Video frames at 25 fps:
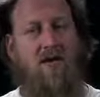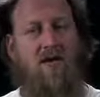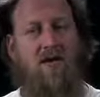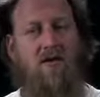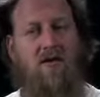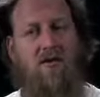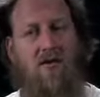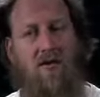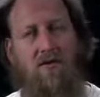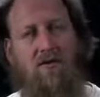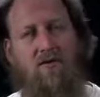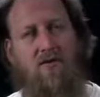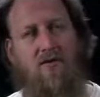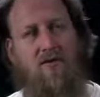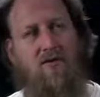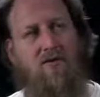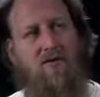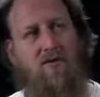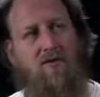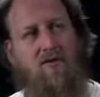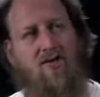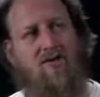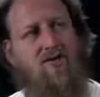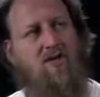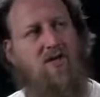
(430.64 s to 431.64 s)
And
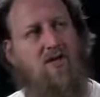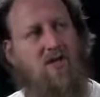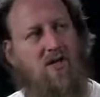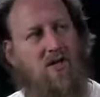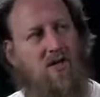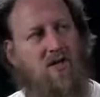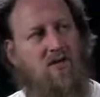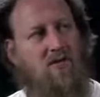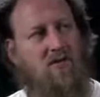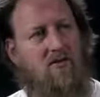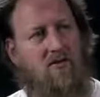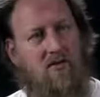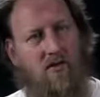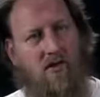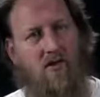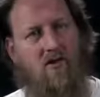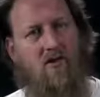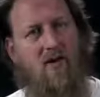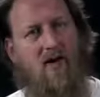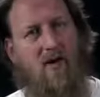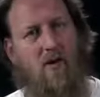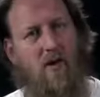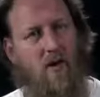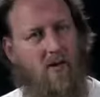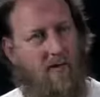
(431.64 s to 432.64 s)
alhamdulillah, recently, you
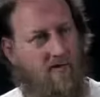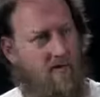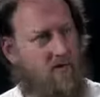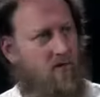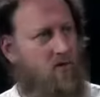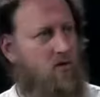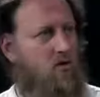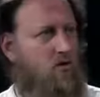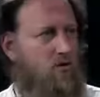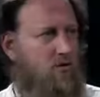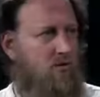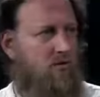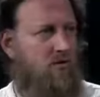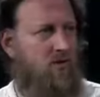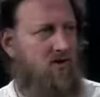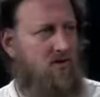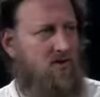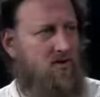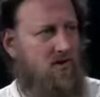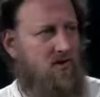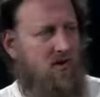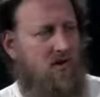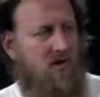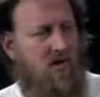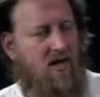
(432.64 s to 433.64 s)
know, now I've
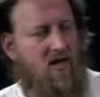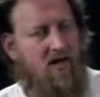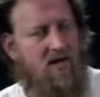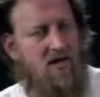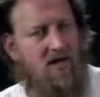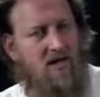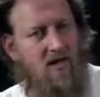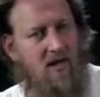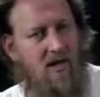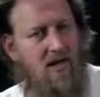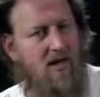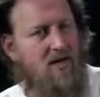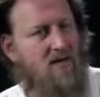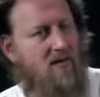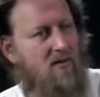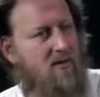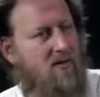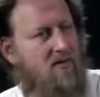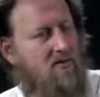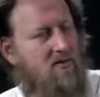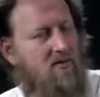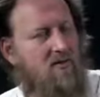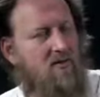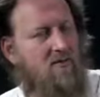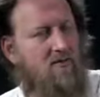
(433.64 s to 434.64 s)
incorporated that. I had
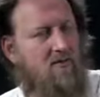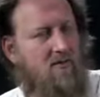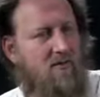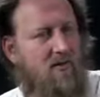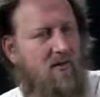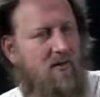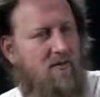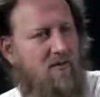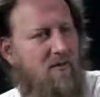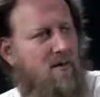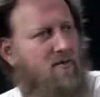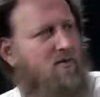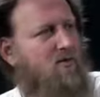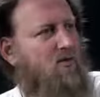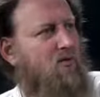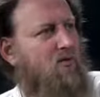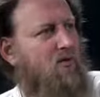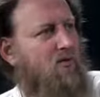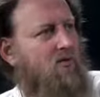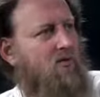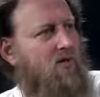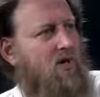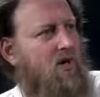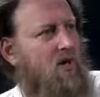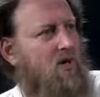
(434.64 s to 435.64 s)
a very
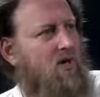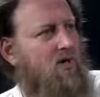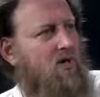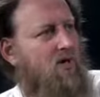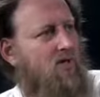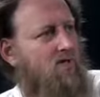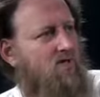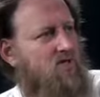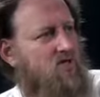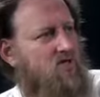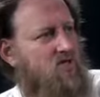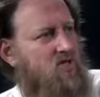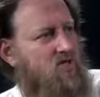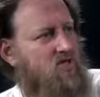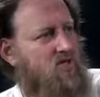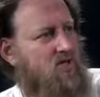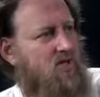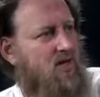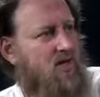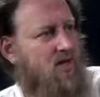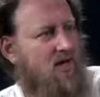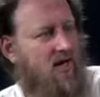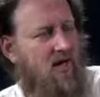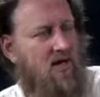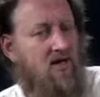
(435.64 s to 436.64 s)
memorable
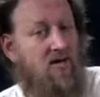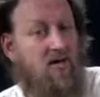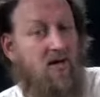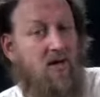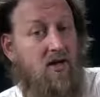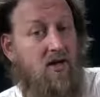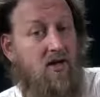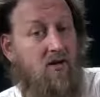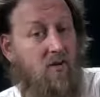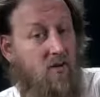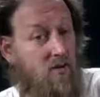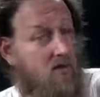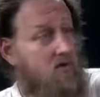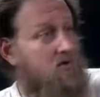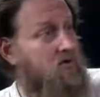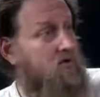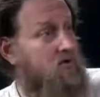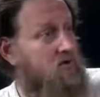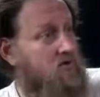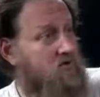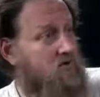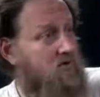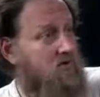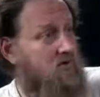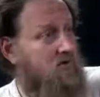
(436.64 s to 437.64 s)
conversation I had with a
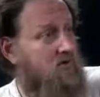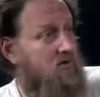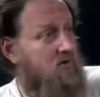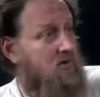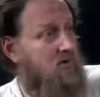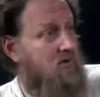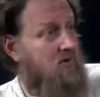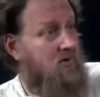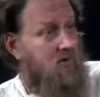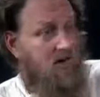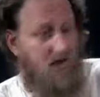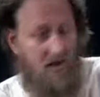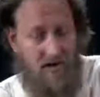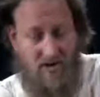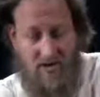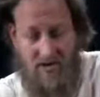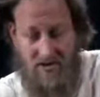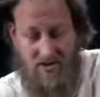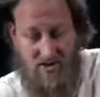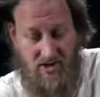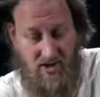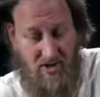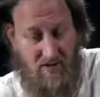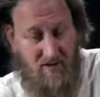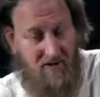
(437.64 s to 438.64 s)
Christian,
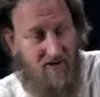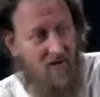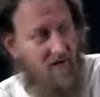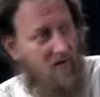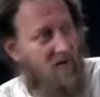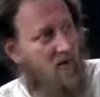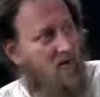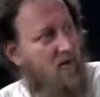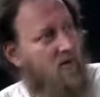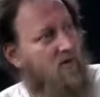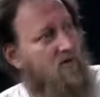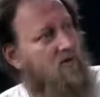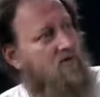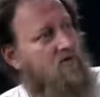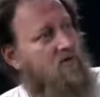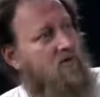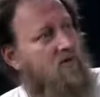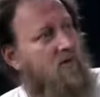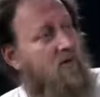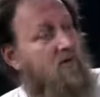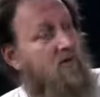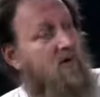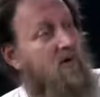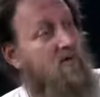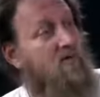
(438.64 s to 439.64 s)
and the same thing I went
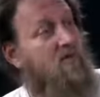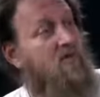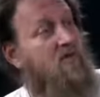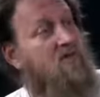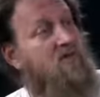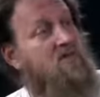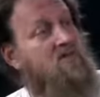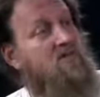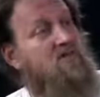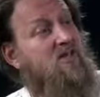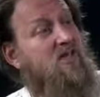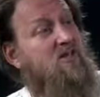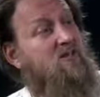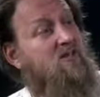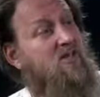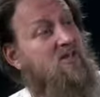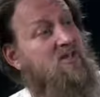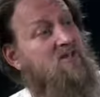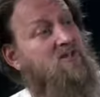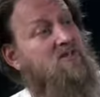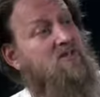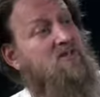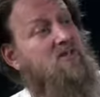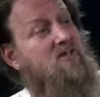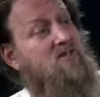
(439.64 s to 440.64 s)
through Gaurap, but this time
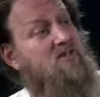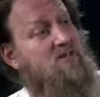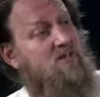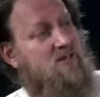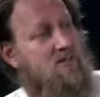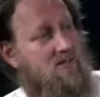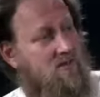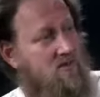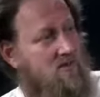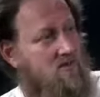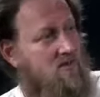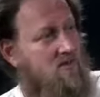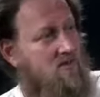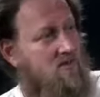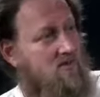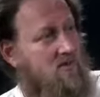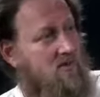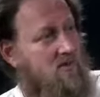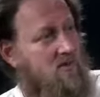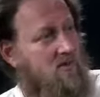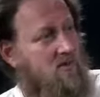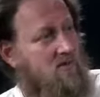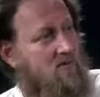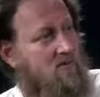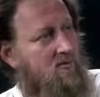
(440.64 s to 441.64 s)
I started
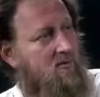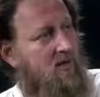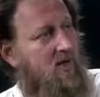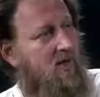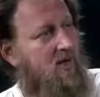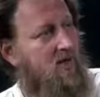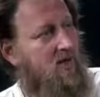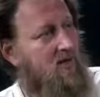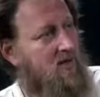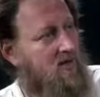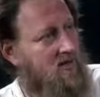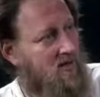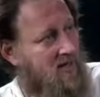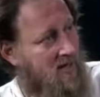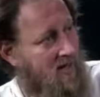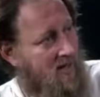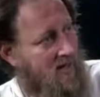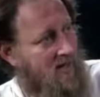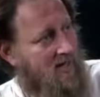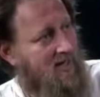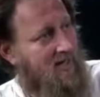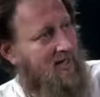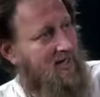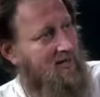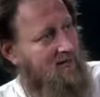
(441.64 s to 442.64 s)
by
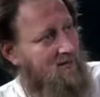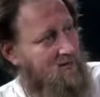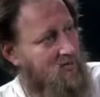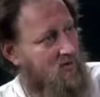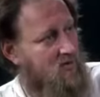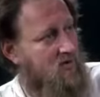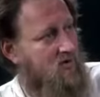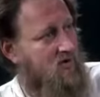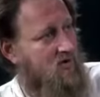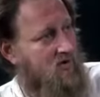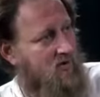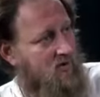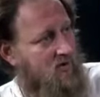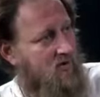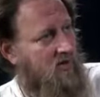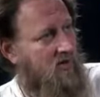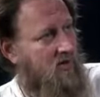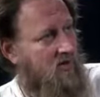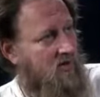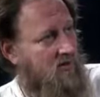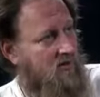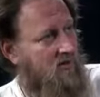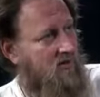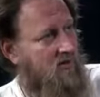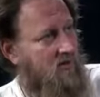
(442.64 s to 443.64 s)
getting him to
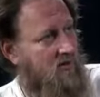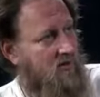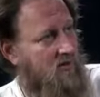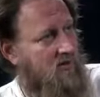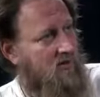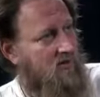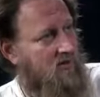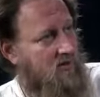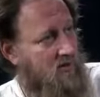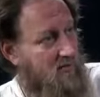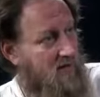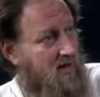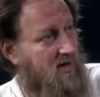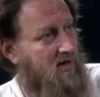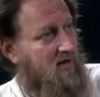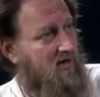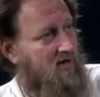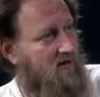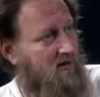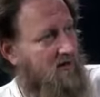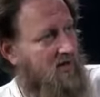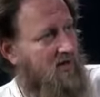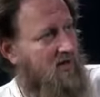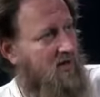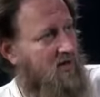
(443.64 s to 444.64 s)
agree. The
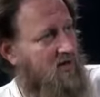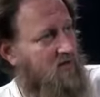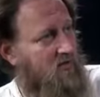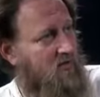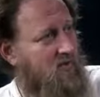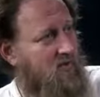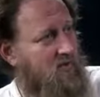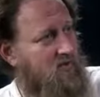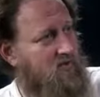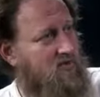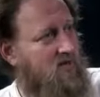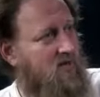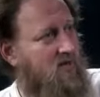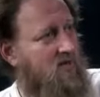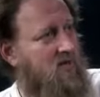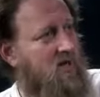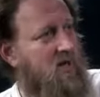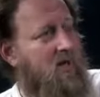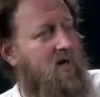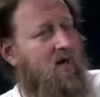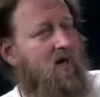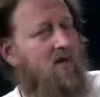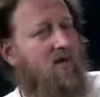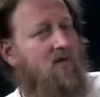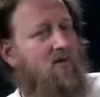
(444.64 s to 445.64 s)
man in the red underpants. Now,
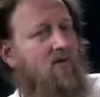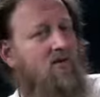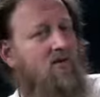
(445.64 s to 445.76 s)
